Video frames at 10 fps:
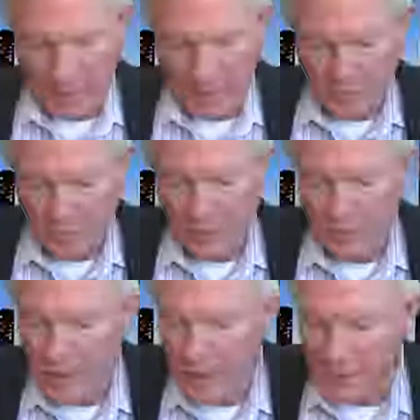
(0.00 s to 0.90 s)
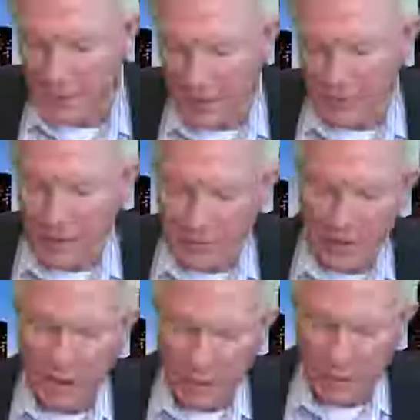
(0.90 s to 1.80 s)
Mr. Castagna, as an
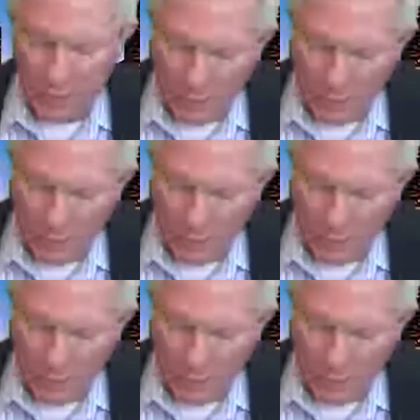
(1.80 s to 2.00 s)
educator,